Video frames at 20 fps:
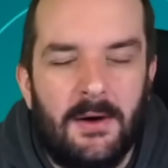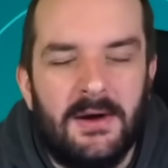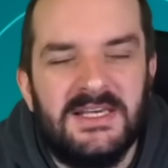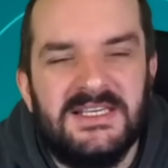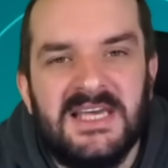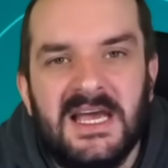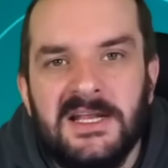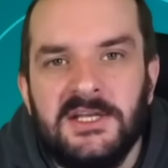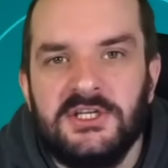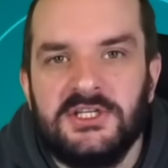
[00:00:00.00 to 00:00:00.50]

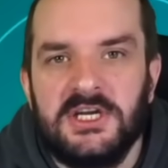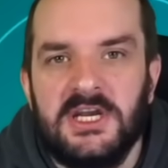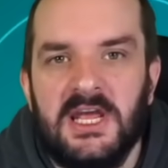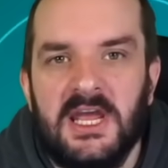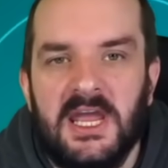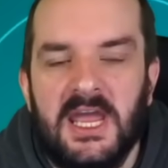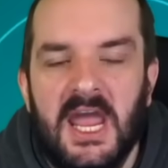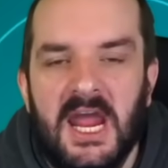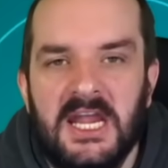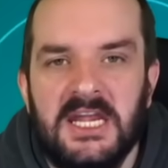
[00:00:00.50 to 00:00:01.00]

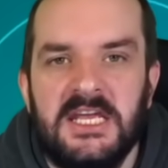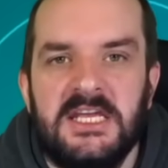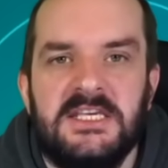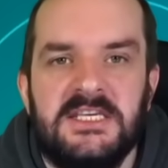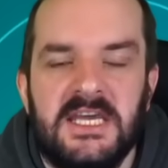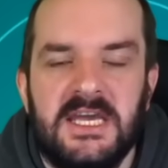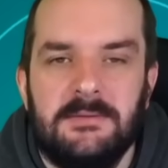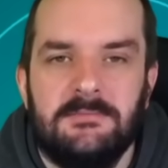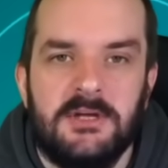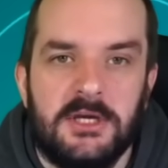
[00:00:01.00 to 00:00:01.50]
Essentially, any
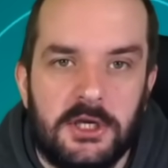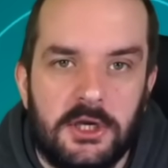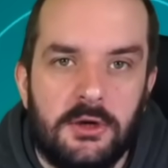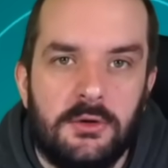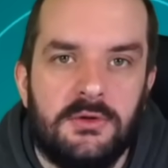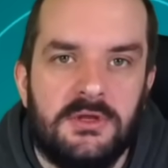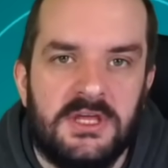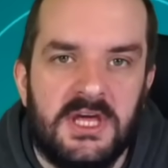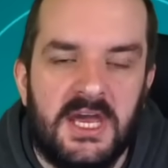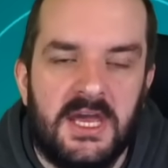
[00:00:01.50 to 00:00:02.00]
team that you
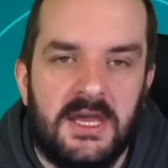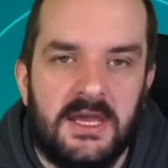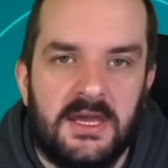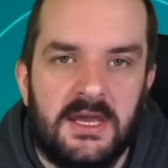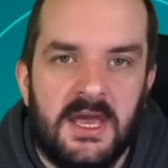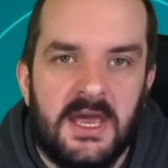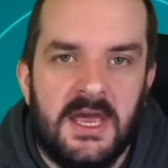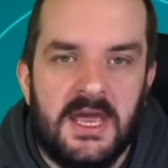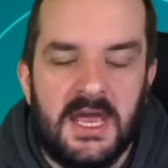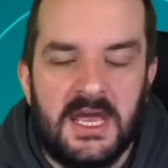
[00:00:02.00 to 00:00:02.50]
think
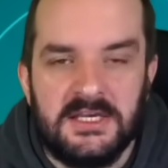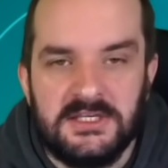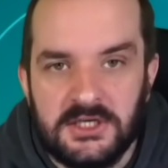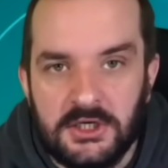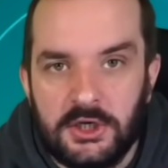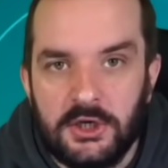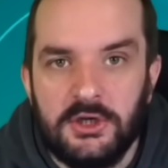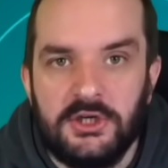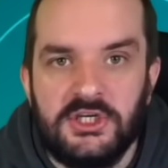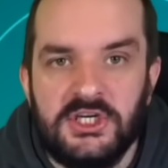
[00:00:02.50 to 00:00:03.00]
has a
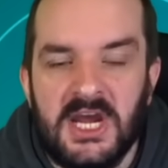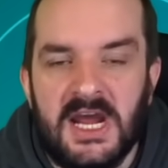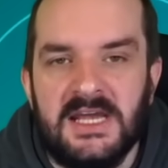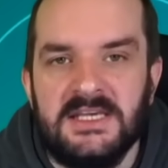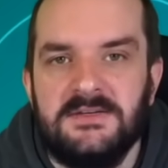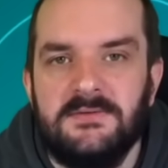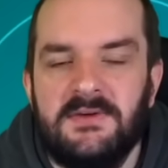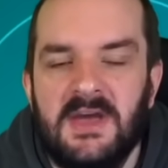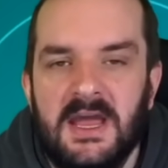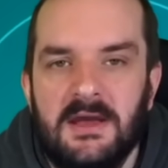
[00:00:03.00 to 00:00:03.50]
good chance
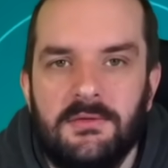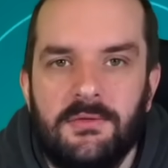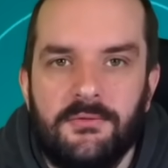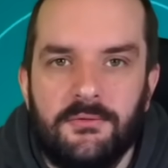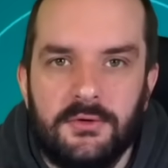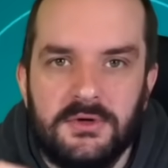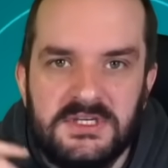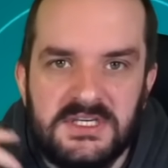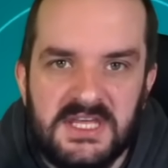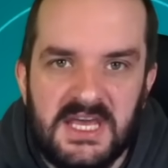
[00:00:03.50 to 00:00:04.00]
of getting
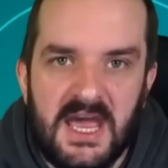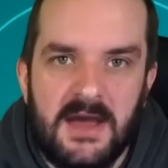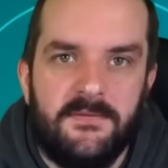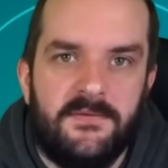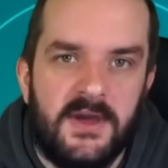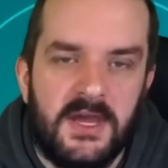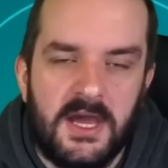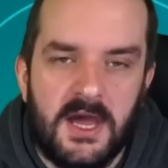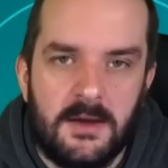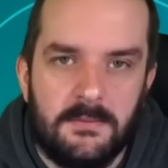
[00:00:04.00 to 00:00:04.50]
through to the
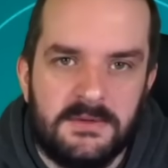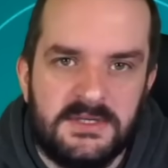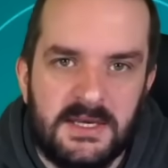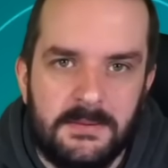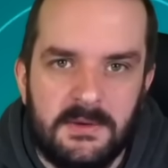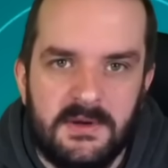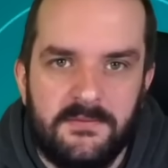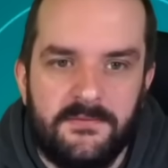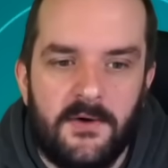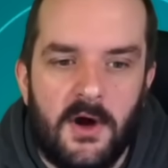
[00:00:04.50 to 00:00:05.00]
FA Cup
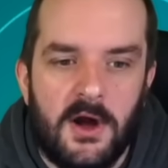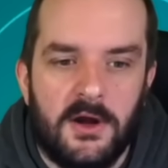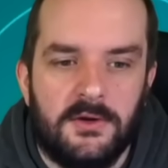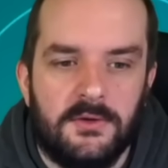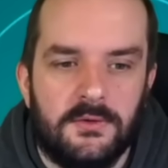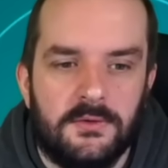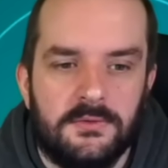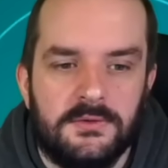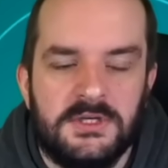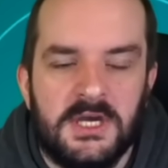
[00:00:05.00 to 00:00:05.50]

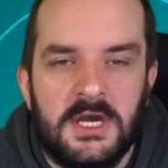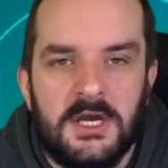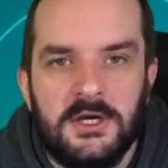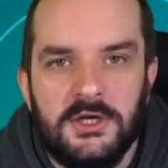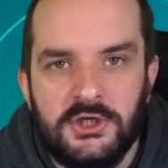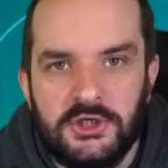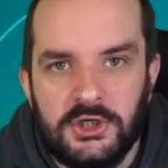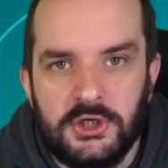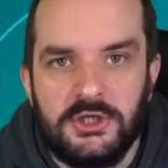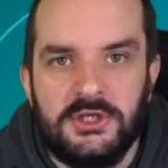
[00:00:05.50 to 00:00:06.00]
semi-finals
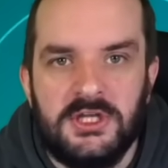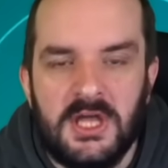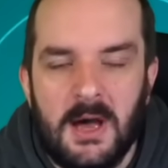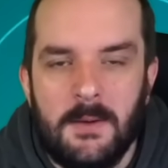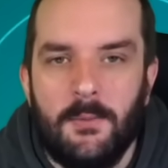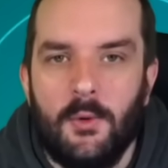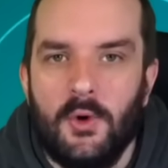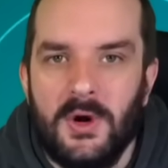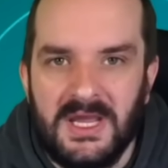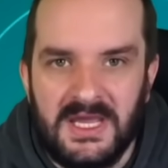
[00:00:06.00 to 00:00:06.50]
should
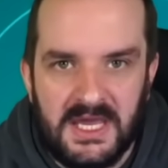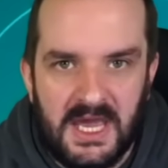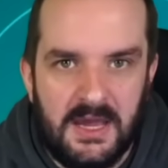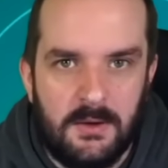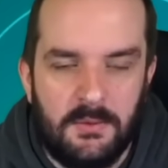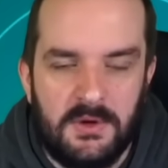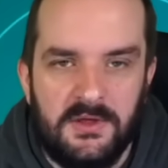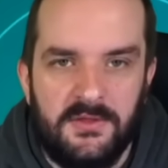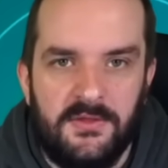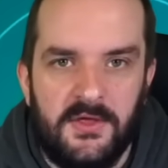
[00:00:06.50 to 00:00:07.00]
double in game
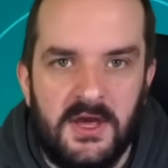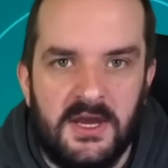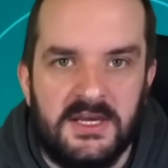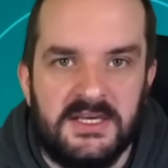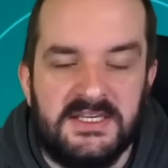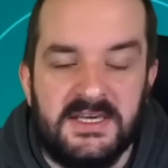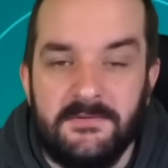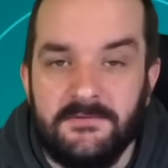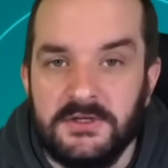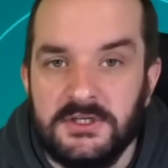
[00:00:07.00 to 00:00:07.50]
week
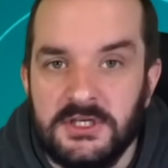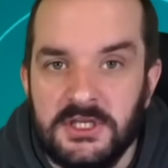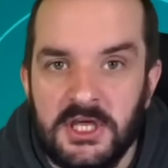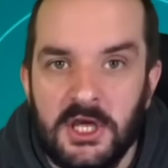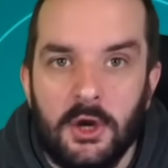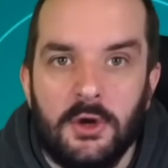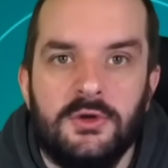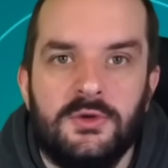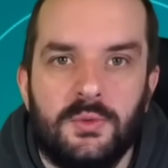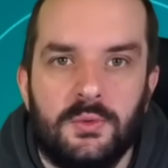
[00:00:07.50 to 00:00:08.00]
37. So the
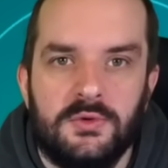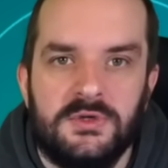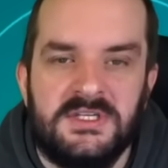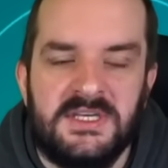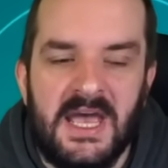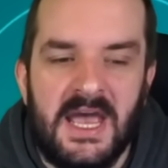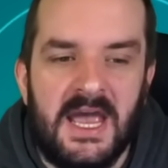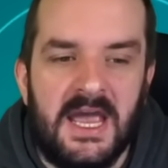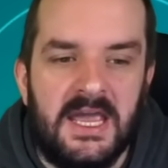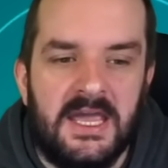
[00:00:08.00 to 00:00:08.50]
odds will
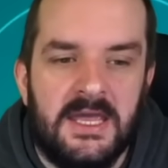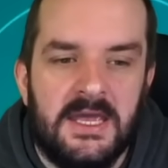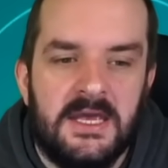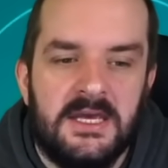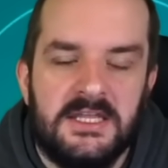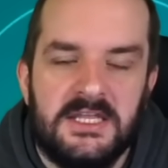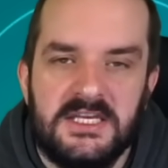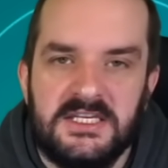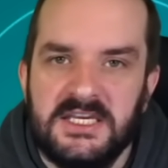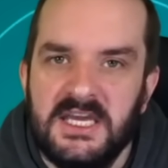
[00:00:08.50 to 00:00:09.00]
say
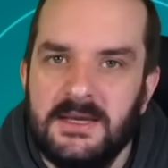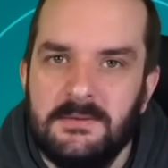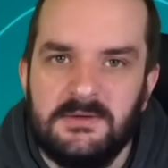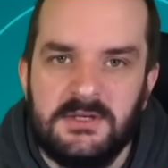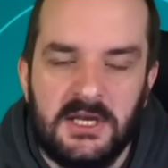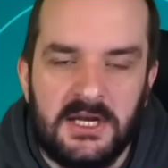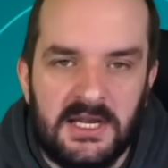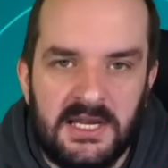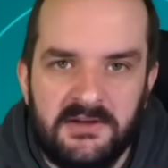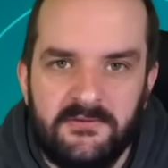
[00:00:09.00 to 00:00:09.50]
that teams
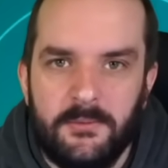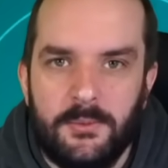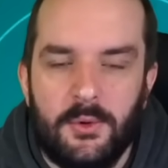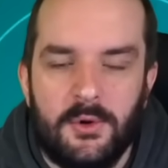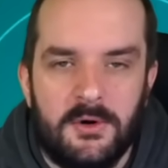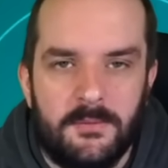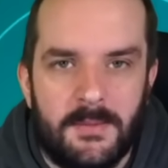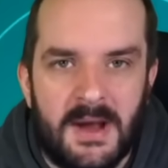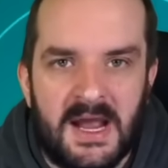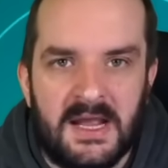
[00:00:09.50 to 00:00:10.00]
like
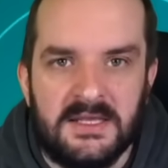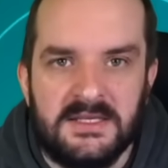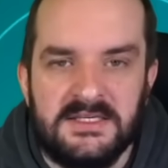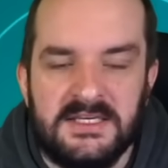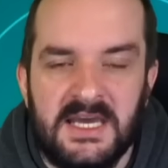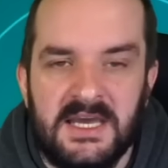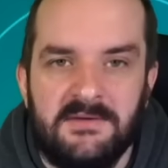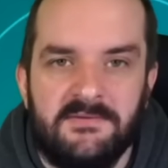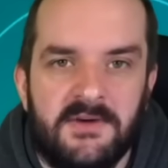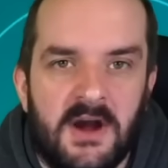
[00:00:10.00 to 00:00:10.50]
Liverpool and Man
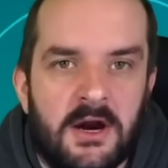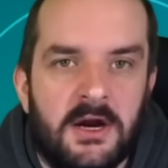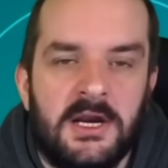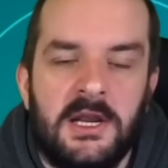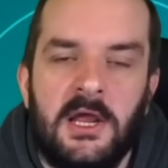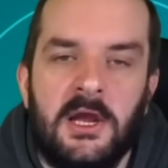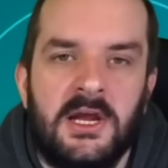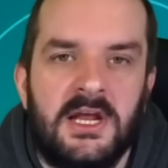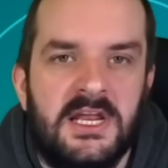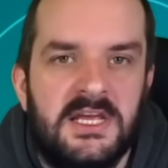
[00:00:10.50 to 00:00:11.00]
City very
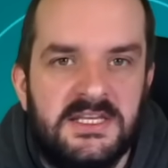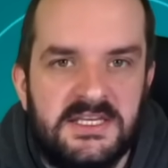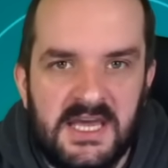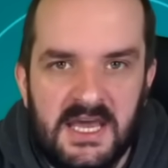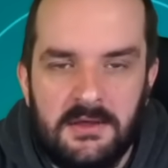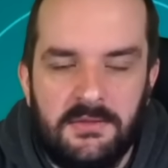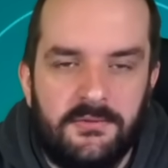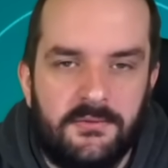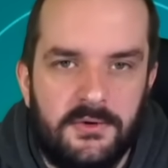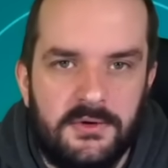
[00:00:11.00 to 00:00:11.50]
likely to
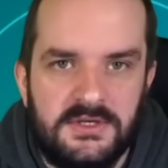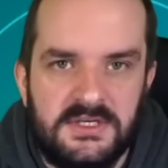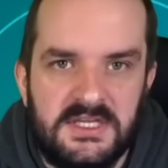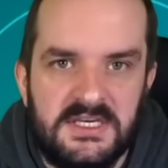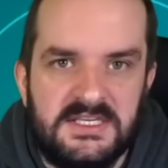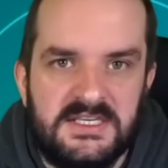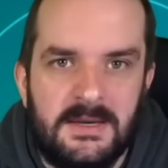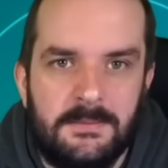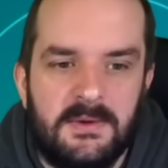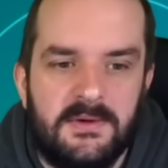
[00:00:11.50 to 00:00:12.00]
get through to the
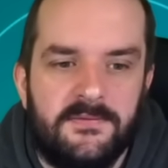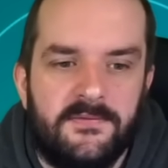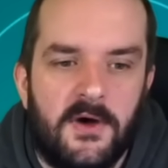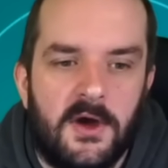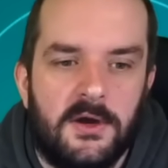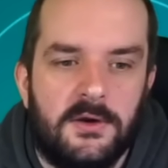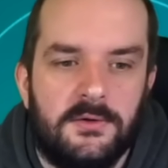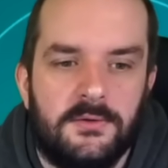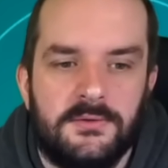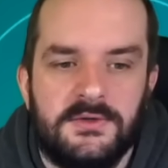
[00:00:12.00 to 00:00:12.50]

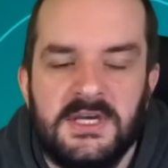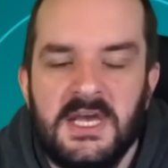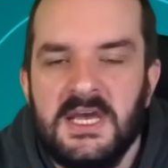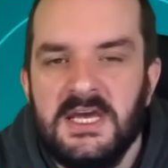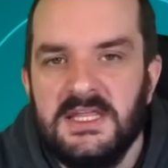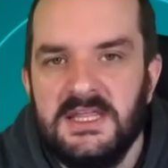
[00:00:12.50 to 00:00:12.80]
semi-finals.